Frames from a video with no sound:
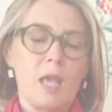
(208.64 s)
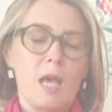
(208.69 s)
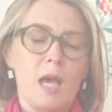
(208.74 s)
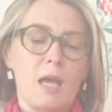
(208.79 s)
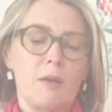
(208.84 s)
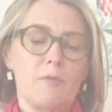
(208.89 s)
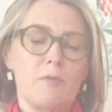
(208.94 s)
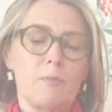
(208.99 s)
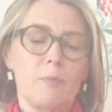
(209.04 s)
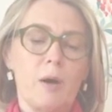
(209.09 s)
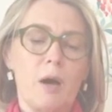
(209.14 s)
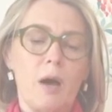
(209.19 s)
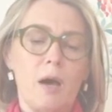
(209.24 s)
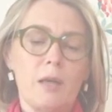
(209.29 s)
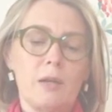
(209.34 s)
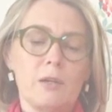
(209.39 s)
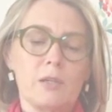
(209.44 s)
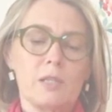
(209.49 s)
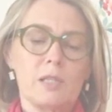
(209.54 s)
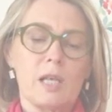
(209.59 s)
And for Pa
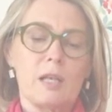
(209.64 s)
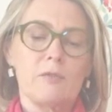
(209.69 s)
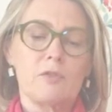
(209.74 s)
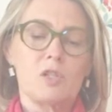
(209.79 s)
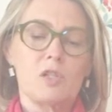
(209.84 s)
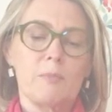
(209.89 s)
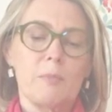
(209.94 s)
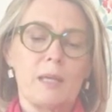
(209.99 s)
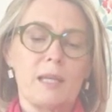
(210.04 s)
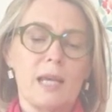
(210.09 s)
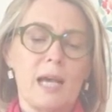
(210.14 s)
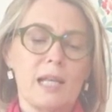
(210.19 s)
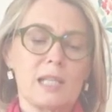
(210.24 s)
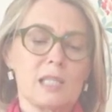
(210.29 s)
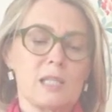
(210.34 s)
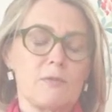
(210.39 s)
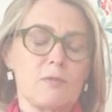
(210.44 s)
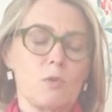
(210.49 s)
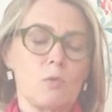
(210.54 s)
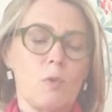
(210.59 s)
and herself, she made
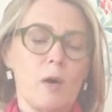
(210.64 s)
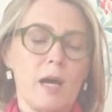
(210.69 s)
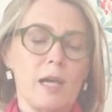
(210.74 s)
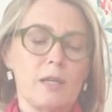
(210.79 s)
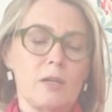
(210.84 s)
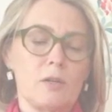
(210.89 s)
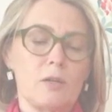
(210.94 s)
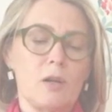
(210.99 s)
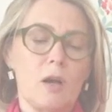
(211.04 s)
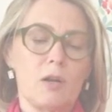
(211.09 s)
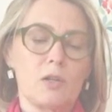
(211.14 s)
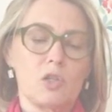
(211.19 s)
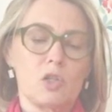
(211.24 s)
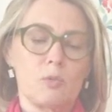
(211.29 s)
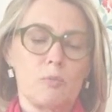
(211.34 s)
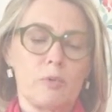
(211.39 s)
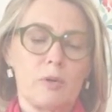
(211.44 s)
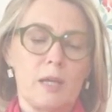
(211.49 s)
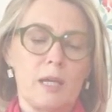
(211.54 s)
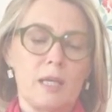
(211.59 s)
hats of the wider,
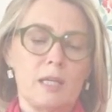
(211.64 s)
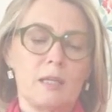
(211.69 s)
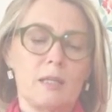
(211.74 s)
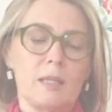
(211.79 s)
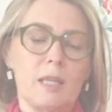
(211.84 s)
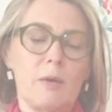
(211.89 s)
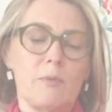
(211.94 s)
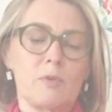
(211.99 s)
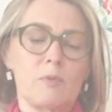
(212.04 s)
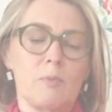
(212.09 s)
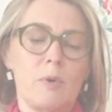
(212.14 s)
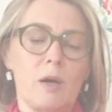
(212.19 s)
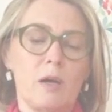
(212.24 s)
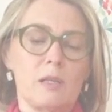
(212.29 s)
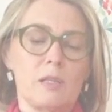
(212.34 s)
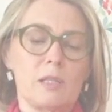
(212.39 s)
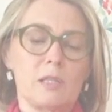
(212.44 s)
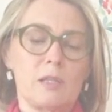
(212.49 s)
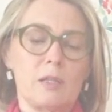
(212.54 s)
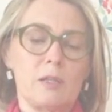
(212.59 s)
notched braid, and that was
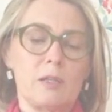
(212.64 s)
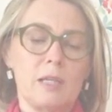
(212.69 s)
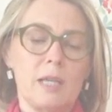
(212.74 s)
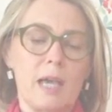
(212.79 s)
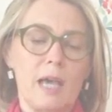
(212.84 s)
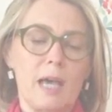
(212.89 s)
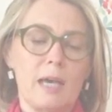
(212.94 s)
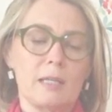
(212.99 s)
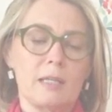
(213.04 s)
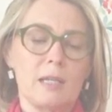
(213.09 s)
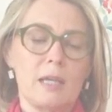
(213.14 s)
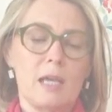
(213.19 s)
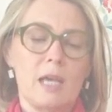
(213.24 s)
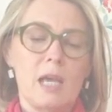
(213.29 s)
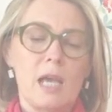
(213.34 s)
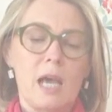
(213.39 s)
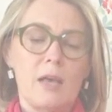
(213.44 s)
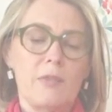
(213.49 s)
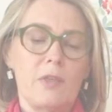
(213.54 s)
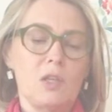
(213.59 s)
Pa's Sunday hat.
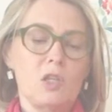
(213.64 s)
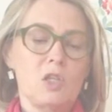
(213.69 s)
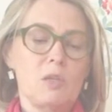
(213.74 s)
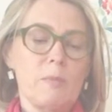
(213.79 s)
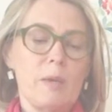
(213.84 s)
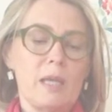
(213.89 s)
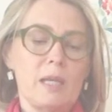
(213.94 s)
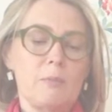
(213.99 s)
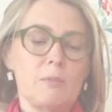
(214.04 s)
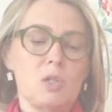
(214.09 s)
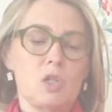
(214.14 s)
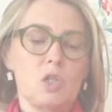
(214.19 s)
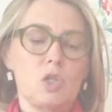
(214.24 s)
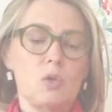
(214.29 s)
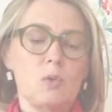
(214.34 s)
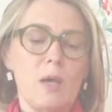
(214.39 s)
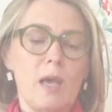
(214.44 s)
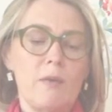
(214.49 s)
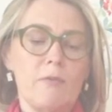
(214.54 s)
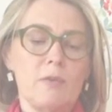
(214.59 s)
And then she made them
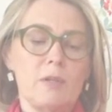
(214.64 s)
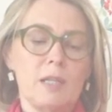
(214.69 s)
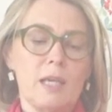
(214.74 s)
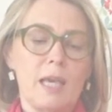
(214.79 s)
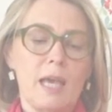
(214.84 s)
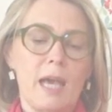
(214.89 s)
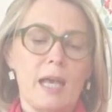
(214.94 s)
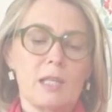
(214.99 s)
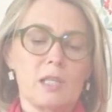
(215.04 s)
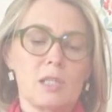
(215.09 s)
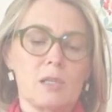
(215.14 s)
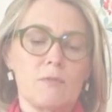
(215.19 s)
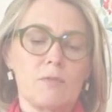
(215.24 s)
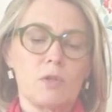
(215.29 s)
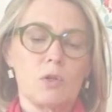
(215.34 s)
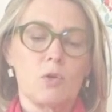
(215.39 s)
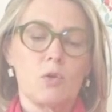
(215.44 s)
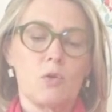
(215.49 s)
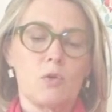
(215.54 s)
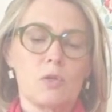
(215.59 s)
2 everyday hats of
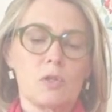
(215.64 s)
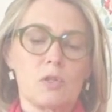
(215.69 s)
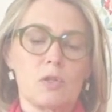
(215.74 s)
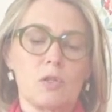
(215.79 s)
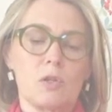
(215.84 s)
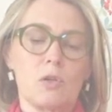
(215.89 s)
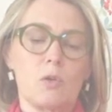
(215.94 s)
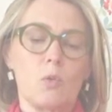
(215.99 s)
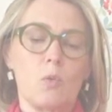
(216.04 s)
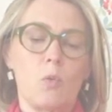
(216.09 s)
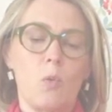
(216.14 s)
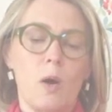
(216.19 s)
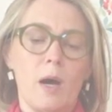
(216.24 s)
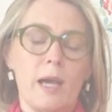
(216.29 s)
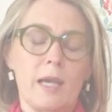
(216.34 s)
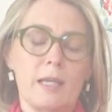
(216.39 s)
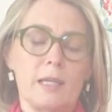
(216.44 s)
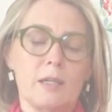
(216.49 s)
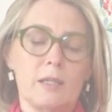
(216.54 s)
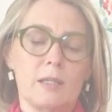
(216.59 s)
the coarser,
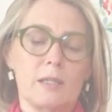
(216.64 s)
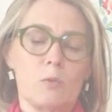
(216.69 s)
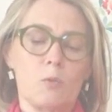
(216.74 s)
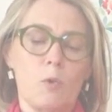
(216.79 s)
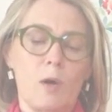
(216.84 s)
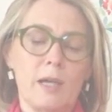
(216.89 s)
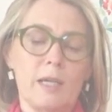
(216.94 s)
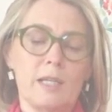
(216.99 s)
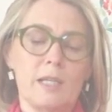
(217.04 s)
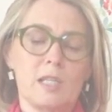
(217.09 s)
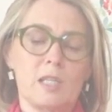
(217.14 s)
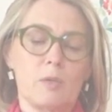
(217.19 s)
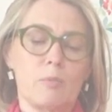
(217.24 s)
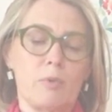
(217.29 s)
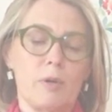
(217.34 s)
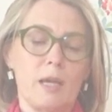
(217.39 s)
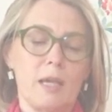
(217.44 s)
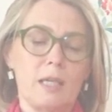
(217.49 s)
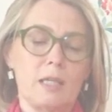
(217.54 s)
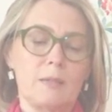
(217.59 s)
widest
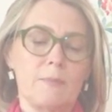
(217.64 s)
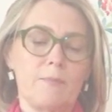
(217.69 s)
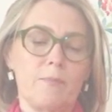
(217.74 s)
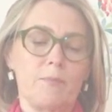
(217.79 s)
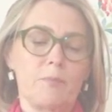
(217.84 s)
braid.